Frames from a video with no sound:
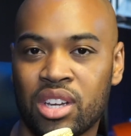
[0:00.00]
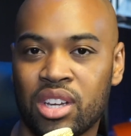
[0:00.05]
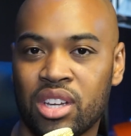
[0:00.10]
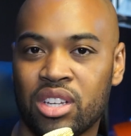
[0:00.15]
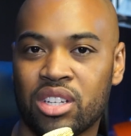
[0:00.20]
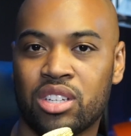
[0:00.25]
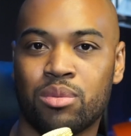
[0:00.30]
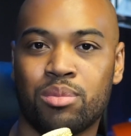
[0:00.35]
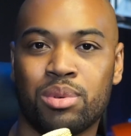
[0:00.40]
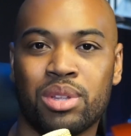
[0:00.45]

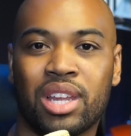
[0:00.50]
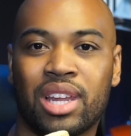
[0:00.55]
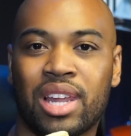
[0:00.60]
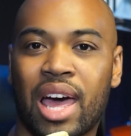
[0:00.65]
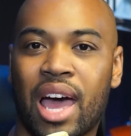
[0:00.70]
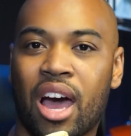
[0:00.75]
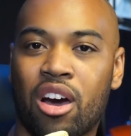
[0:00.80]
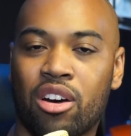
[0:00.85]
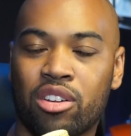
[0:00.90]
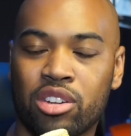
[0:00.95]
to be
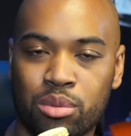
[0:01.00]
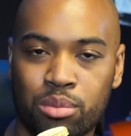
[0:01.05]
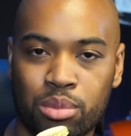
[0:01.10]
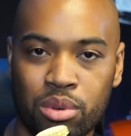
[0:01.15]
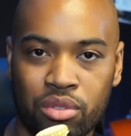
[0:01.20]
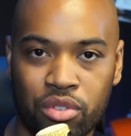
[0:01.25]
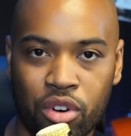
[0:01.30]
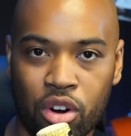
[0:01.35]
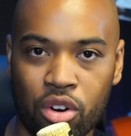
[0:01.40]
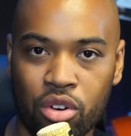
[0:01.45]
loud, to be
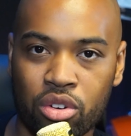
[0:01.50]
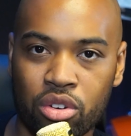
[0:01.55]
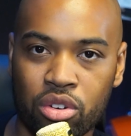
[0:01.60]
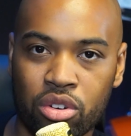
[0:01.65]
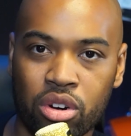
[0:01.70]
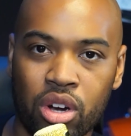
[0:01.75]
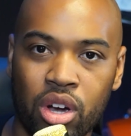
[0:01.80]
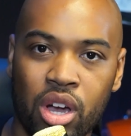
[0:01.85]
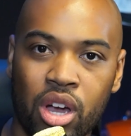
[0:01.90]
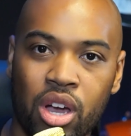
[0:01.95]
vocal,
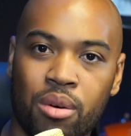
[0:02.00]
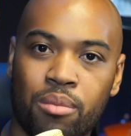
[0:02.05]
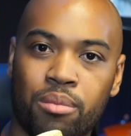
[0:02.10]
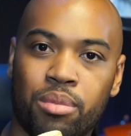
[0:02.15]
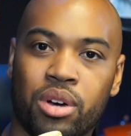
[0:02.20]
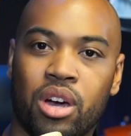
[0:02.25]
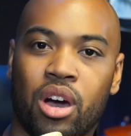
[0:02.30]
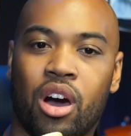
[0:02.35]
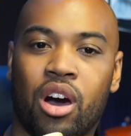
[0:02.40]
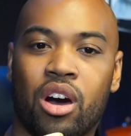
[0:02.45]
but
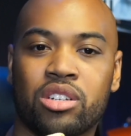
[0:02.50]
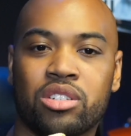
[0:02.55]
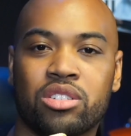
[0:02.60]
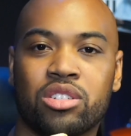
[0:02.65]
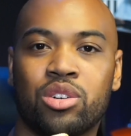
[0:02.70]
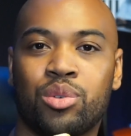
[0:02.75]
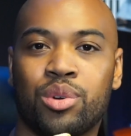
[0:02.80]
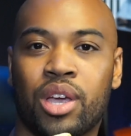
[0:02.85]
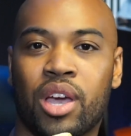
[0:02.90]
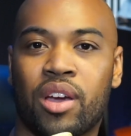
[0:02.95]
also
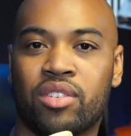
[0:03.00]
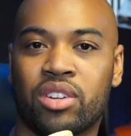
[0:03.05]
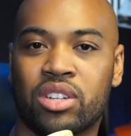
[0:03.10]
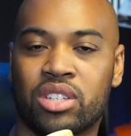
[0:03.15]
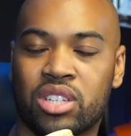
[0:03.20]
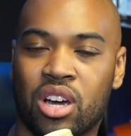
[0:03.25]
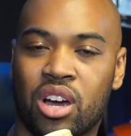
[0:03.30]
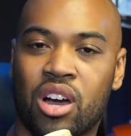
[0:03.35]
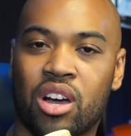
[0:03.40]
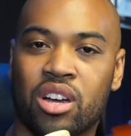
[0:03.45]
we have to talk.